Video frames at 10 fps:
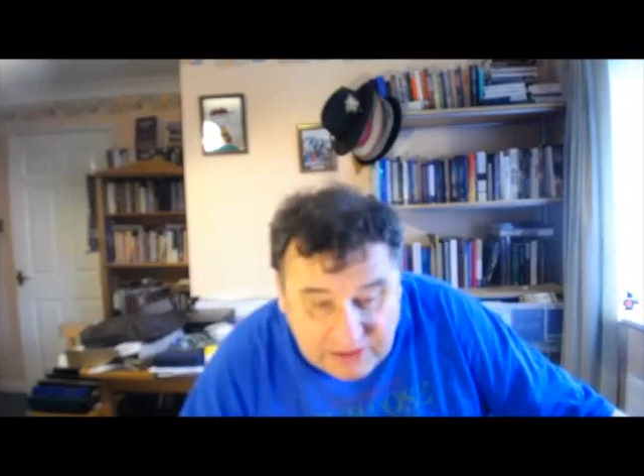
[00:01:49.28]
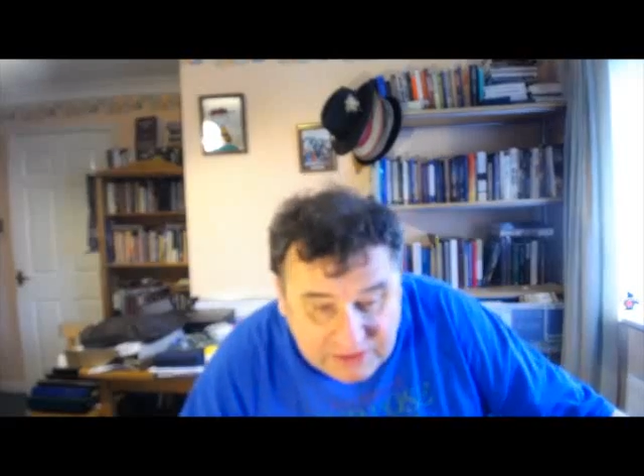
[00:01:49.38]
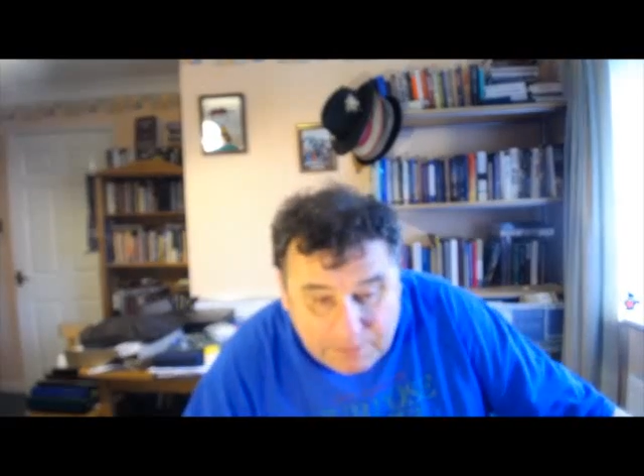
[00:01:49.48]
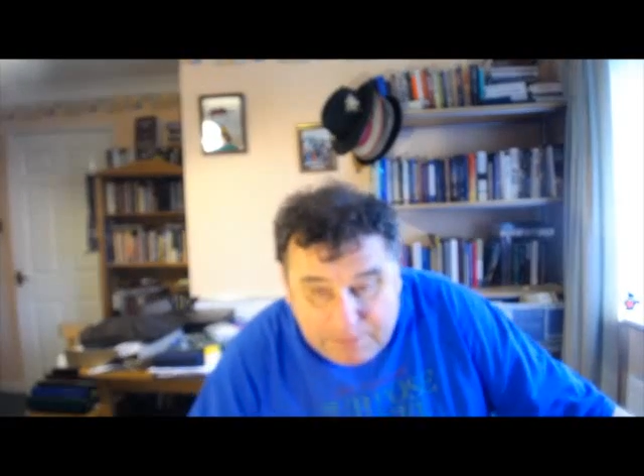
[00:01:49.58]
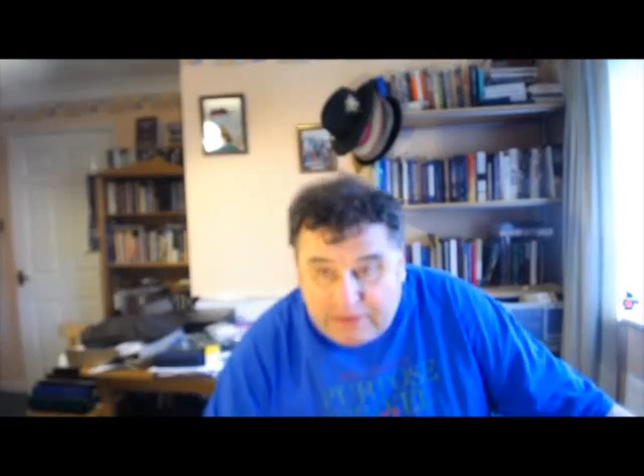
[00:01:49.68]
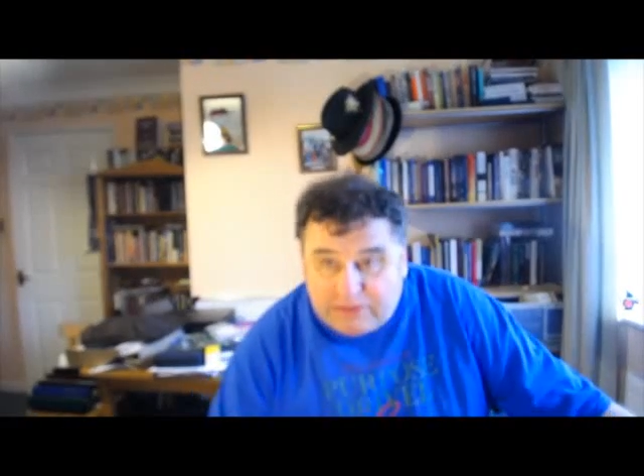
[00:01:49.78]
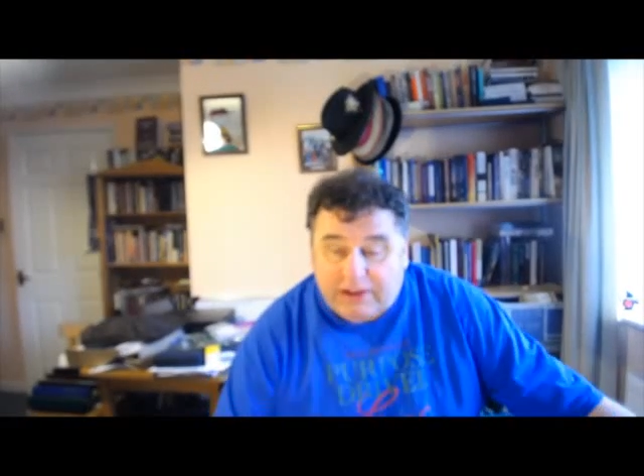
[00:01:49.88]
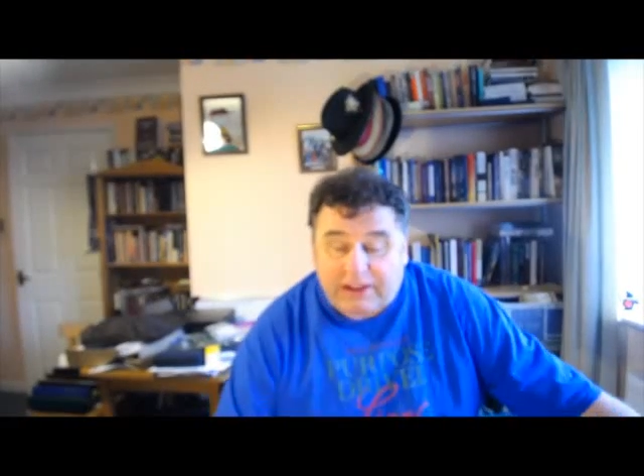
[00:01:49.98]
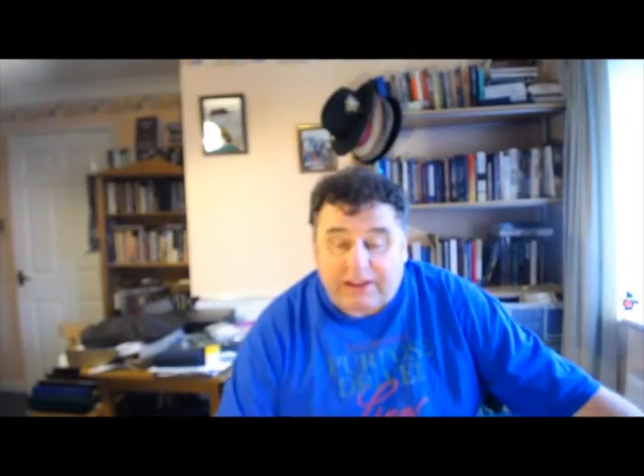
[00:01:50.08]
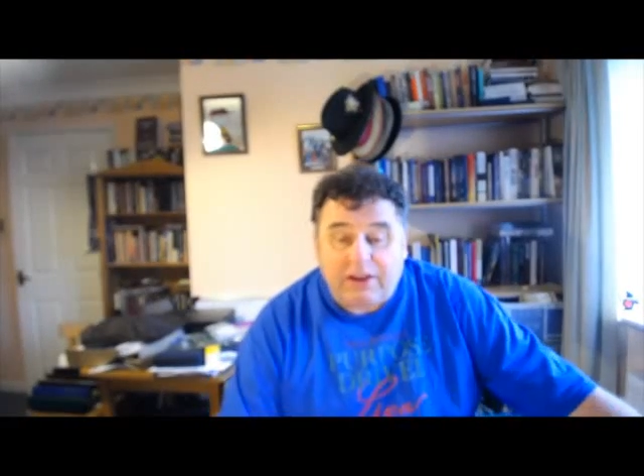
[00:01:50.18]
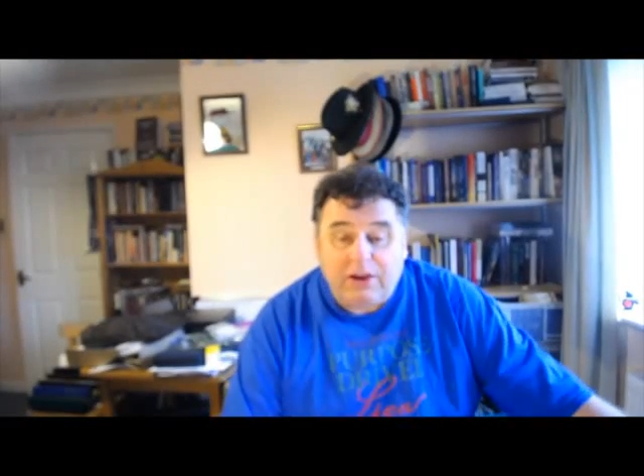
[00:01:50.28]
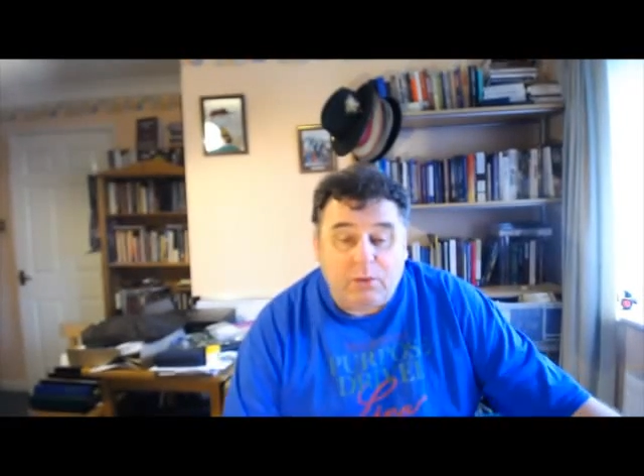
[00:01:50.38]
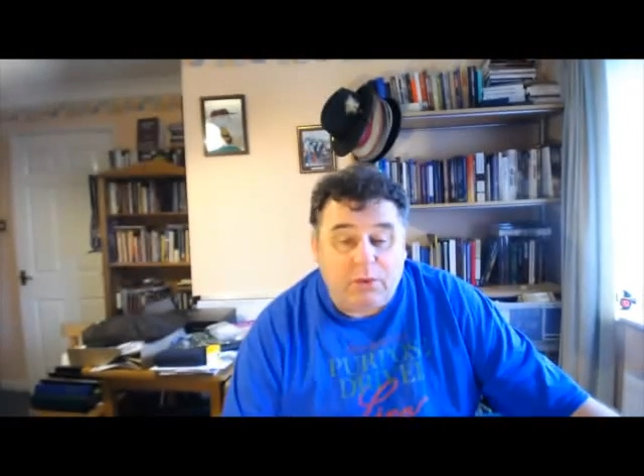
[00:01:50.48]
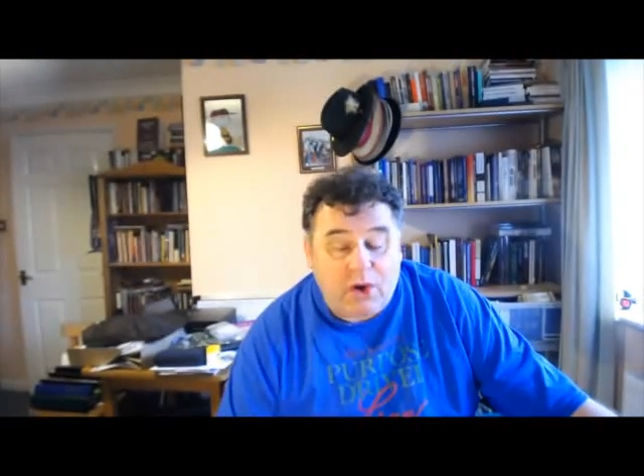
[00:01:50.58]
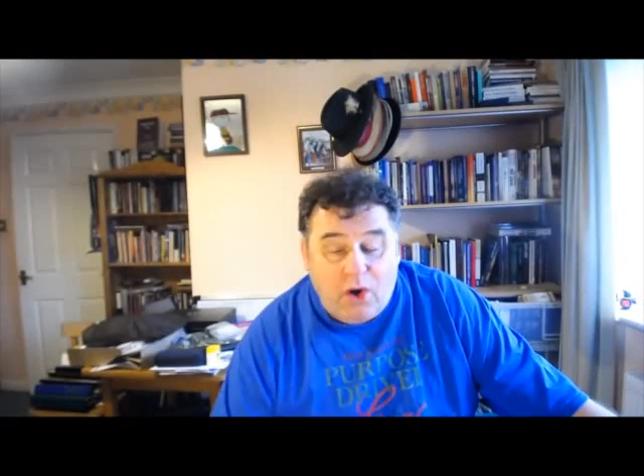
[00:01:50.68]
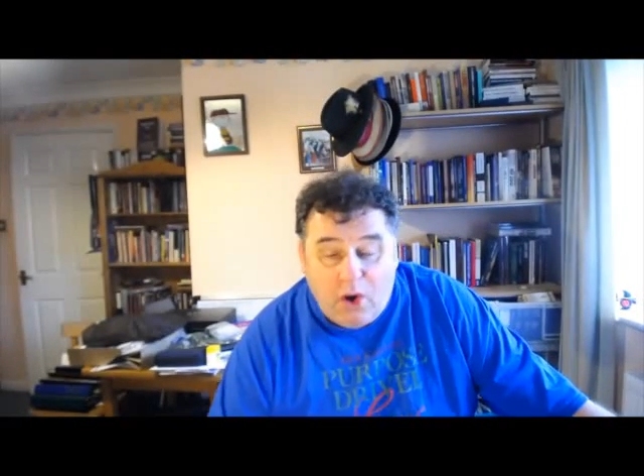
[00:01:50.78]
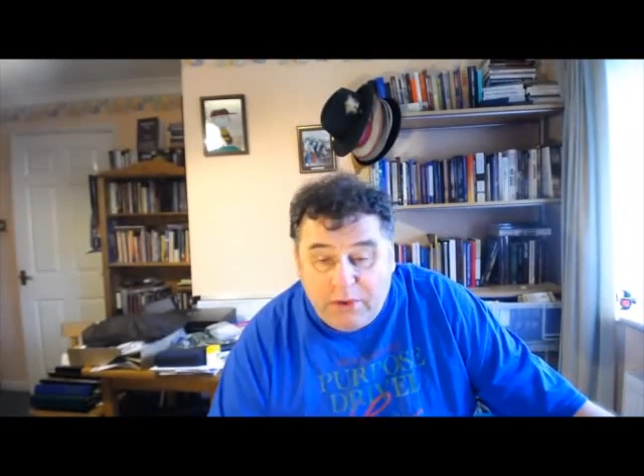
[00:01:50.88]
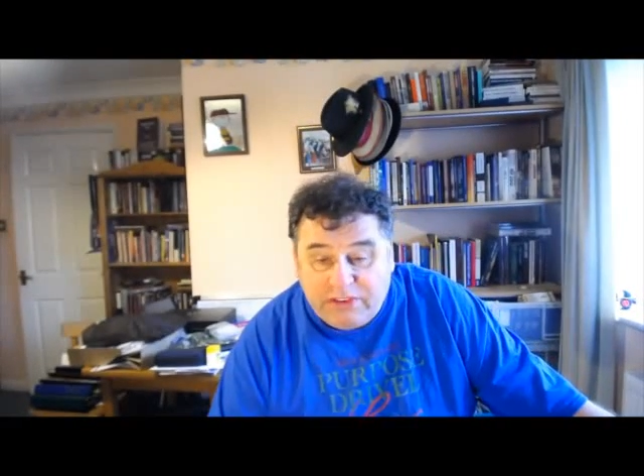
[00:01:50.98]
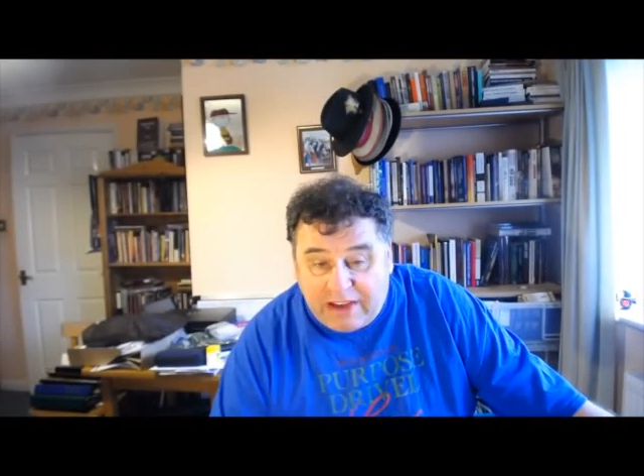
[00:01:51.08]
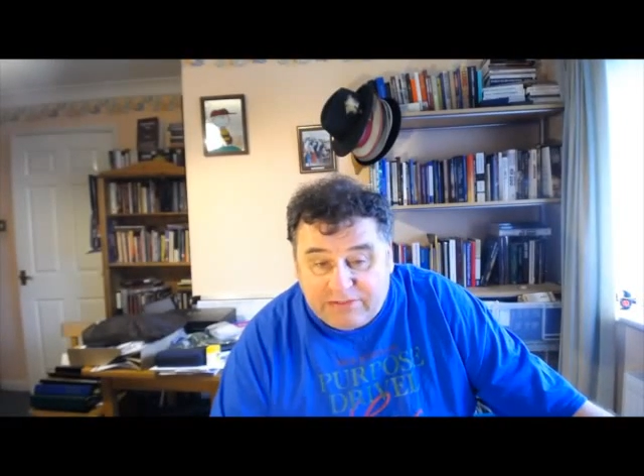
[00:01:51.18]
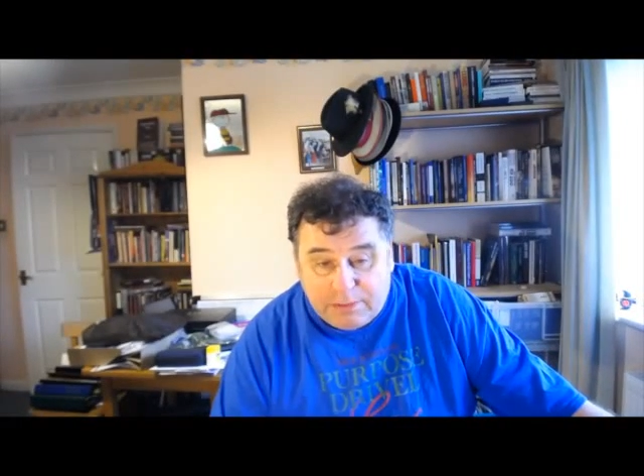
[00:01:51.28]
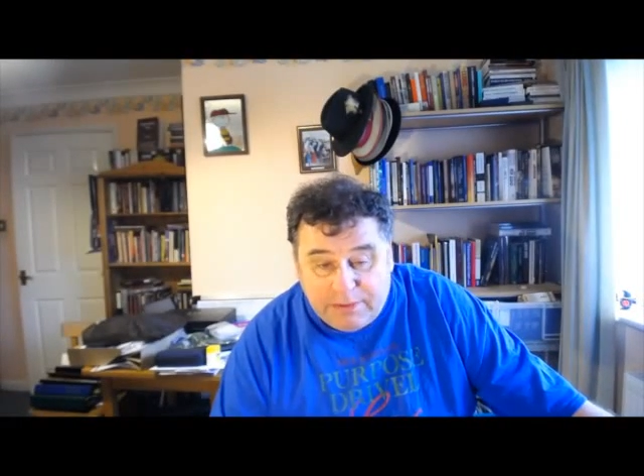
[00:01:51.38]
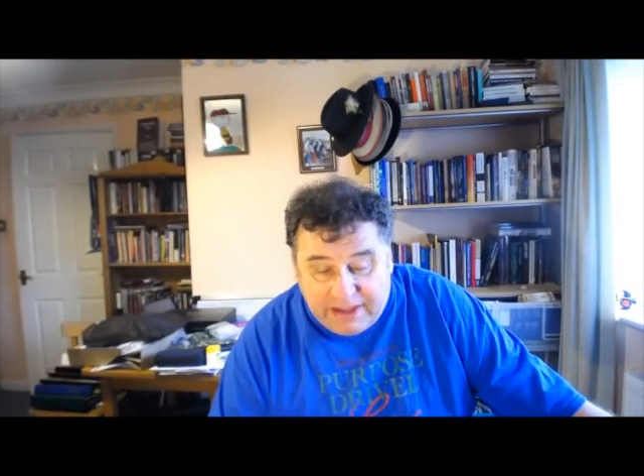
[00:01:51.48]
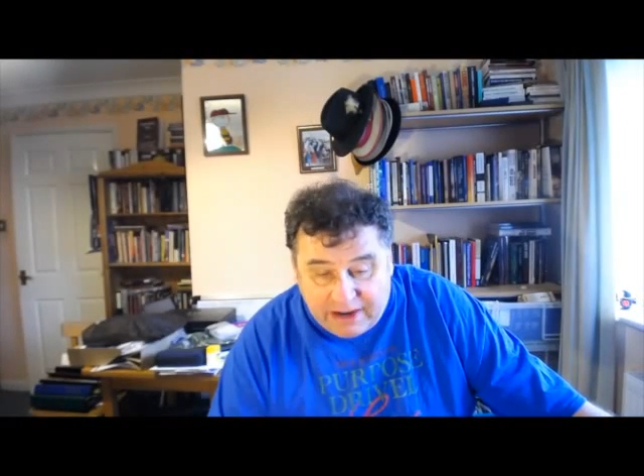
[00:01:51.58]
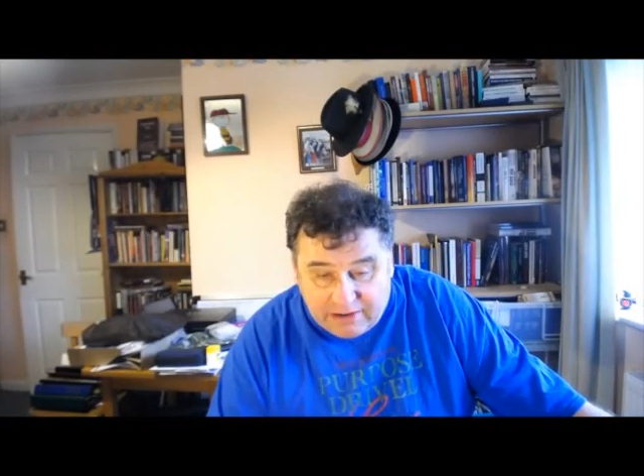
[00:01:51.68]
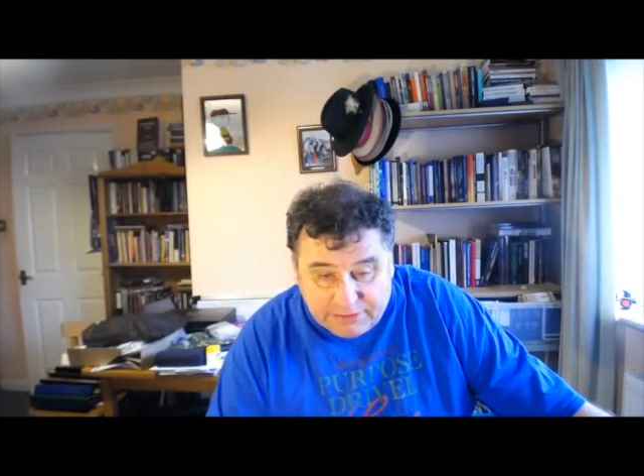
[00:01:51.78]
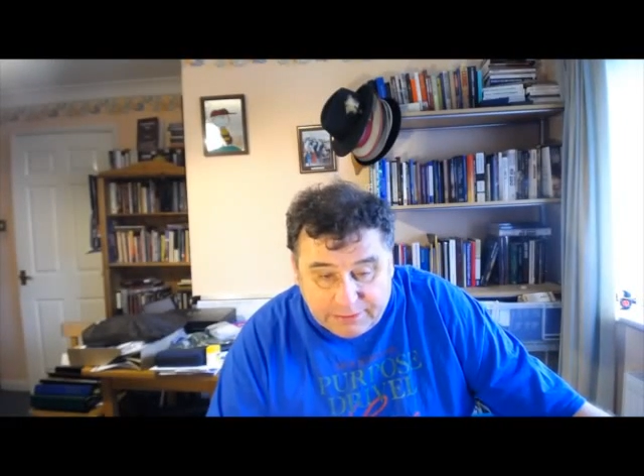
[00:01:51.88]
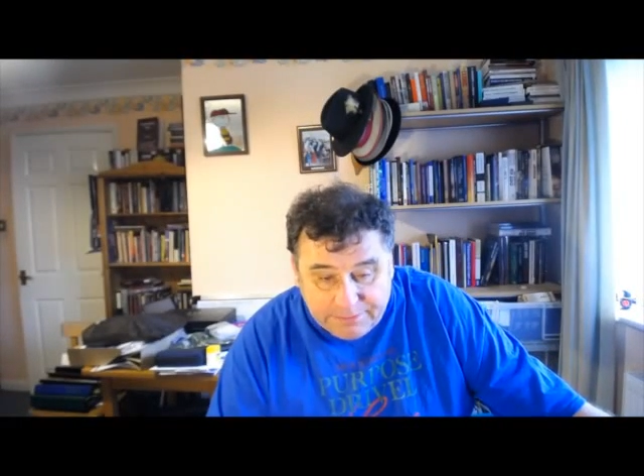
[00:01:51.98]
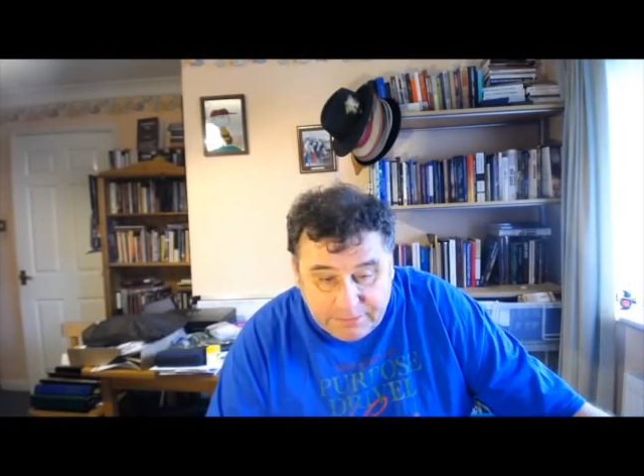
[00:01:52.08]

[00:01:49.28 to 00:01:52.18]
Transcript: of obesity. We always have to be careful.